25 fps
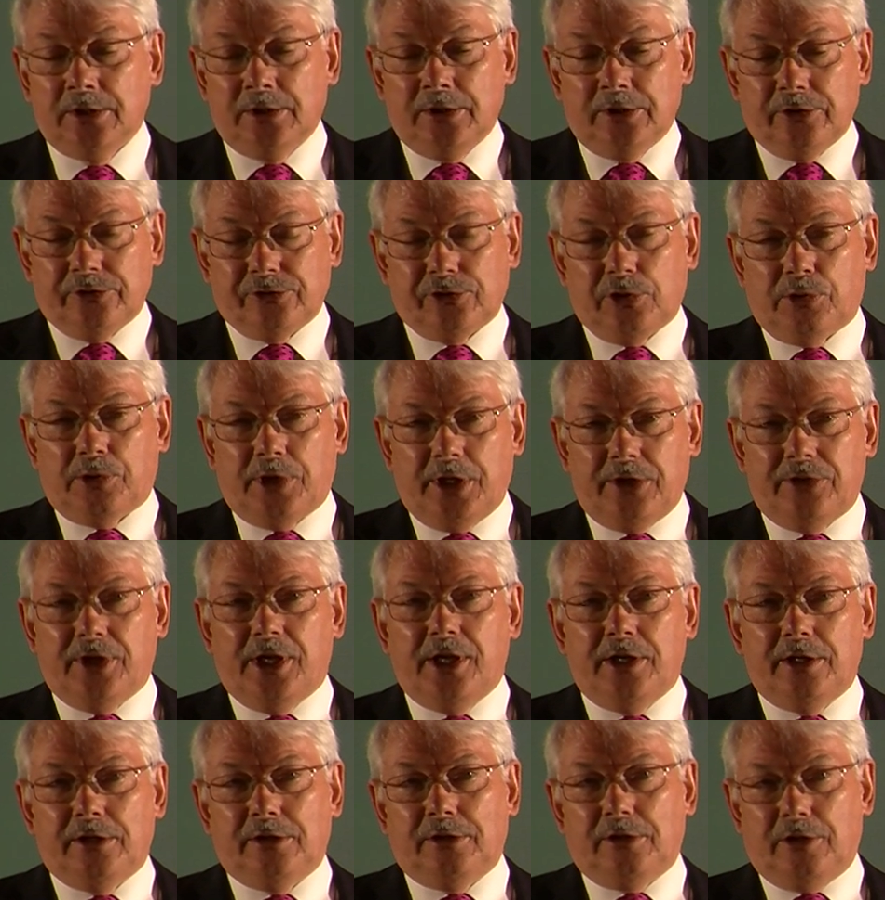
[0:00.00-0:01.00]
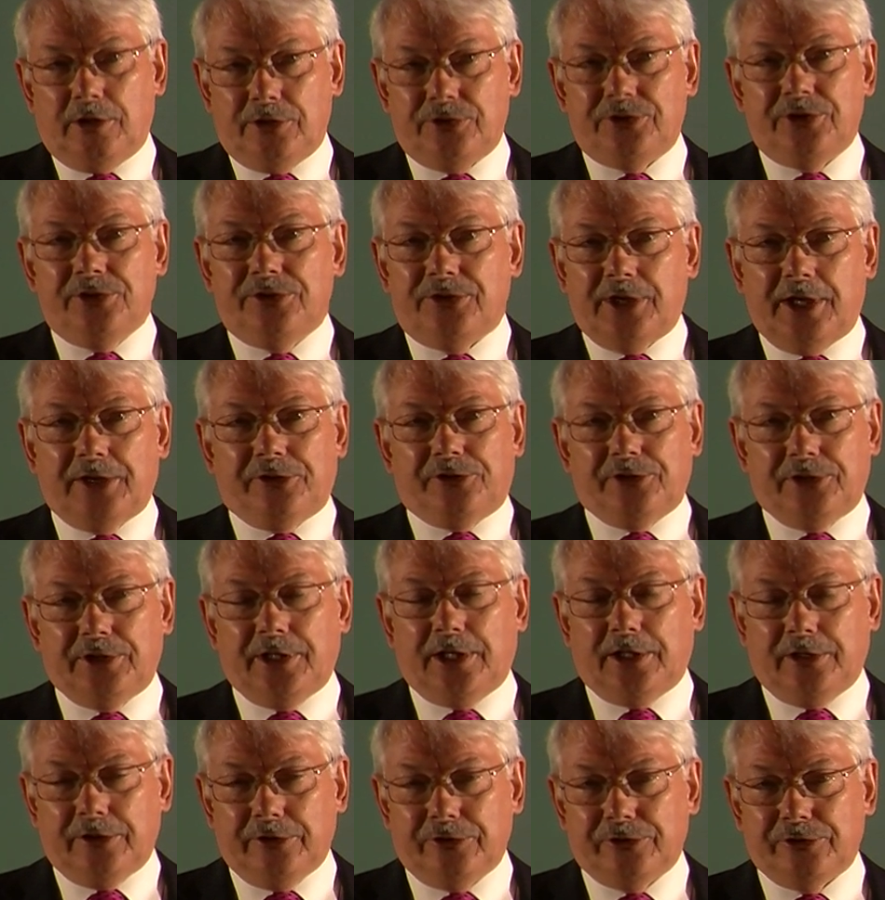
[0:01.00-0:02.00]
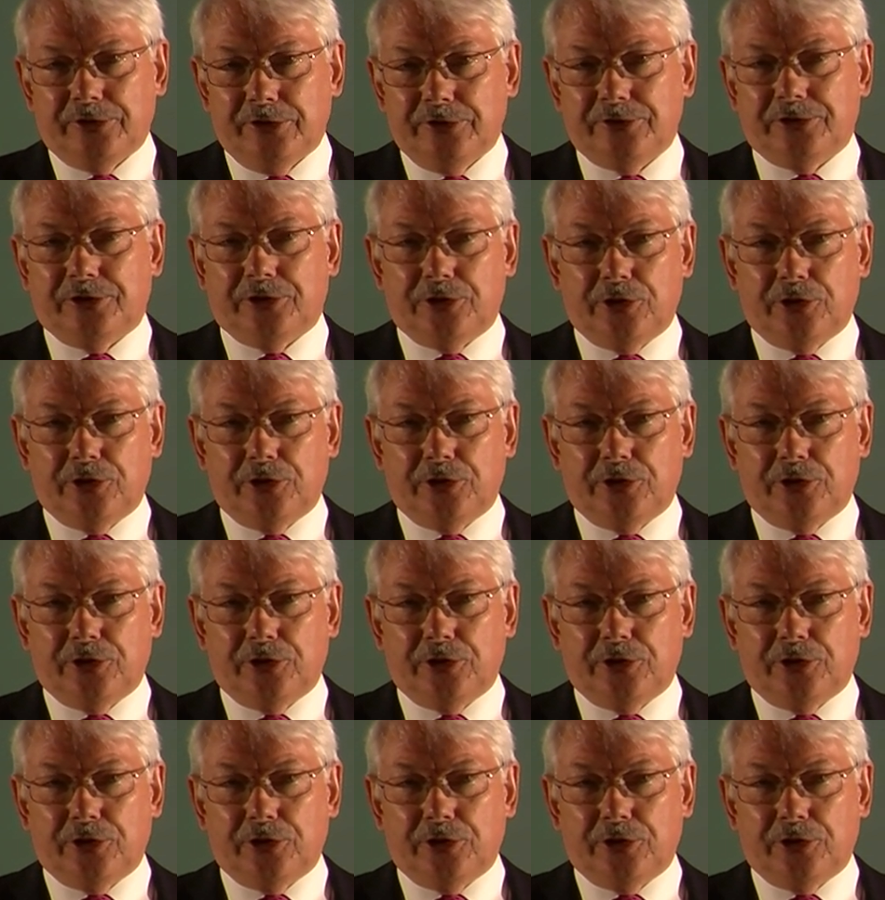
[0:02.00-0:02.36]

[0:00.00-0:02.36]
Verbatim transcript: So I then did that analysis,